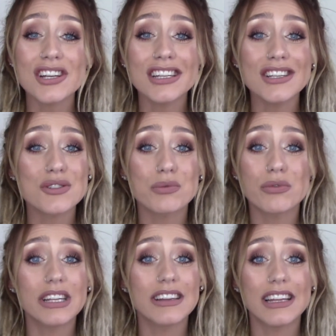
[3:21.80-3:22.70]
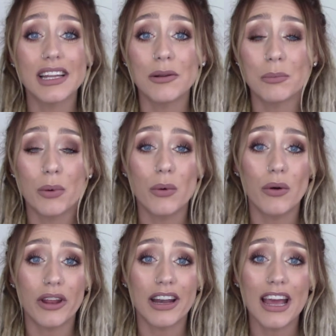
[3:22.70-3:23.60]
is really
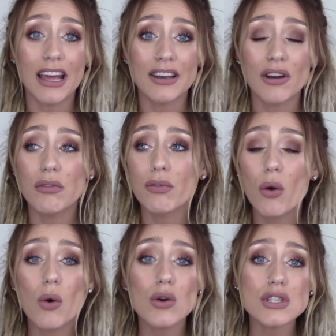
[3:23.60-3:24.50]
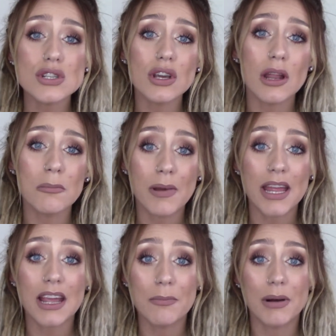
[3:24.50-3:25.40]
important, and of course you can
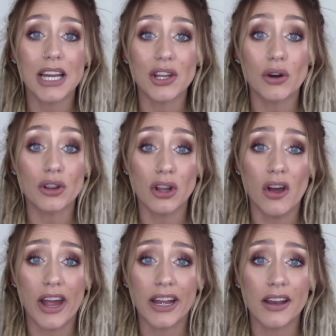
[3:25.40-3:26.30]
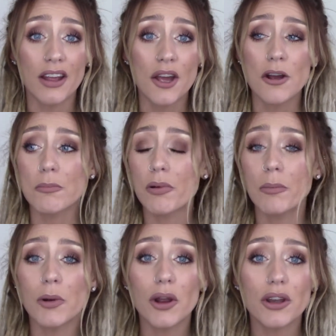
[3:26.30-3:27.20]
make money online
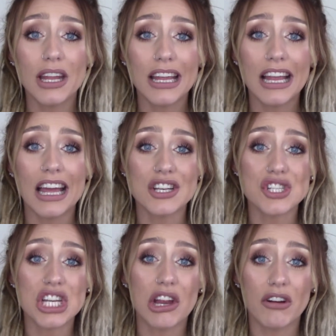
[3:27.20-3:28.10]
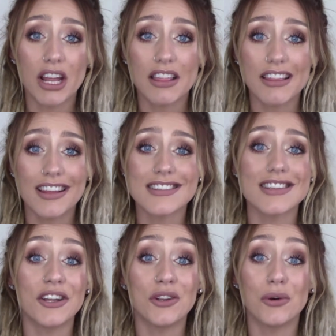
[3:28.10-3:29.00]
promoting and sharing things
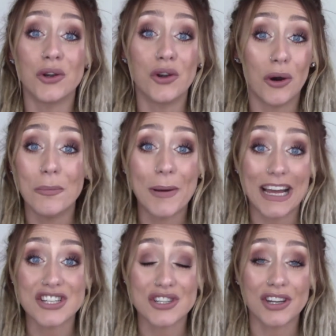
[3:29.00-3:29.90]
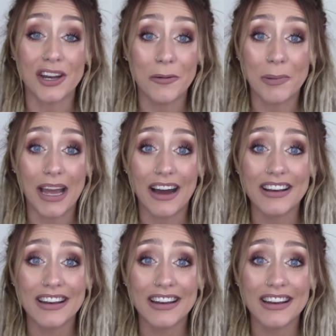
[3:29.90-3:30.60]
that you're not passionate about.